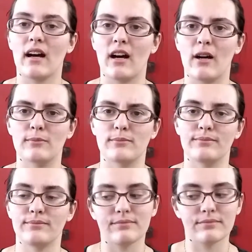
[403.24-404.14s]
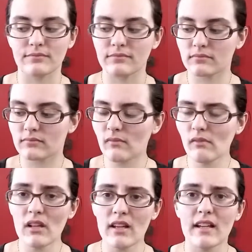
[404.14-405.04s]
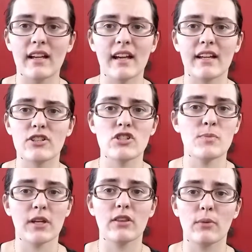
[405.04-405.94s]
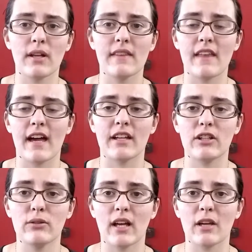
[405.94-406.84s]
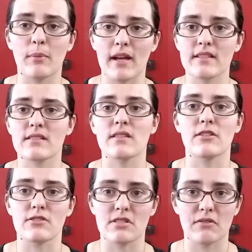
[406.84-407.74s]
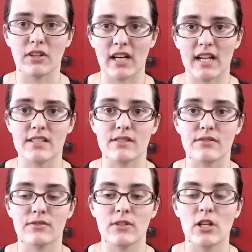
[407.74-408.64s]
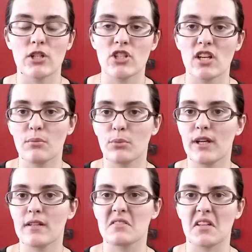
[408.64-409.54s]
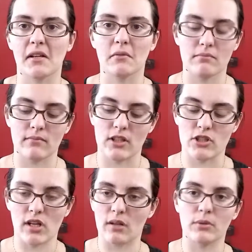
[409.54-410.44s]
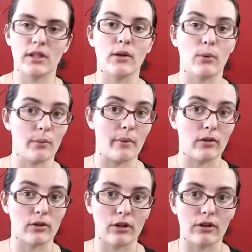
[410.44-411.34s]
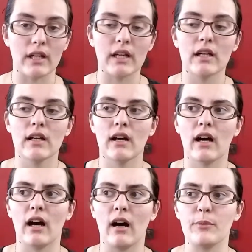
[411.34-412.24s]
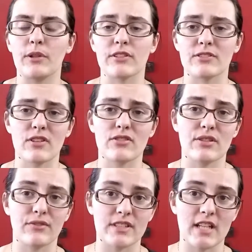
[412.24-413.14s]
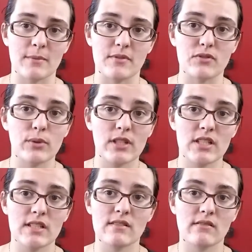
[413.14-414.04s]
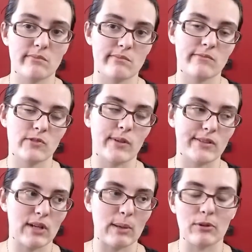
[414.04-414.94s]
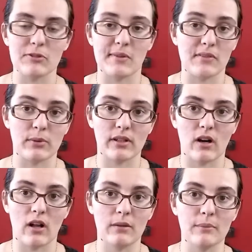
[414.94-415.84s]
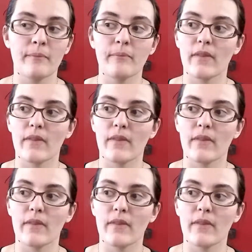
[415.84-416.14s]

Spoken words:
And just pick the one that you like best. There's different kinds of shedding blades, like a shedding blade or a metal curry. And there's also different types of squeegees, sweat scrapers, whatever you want to call them,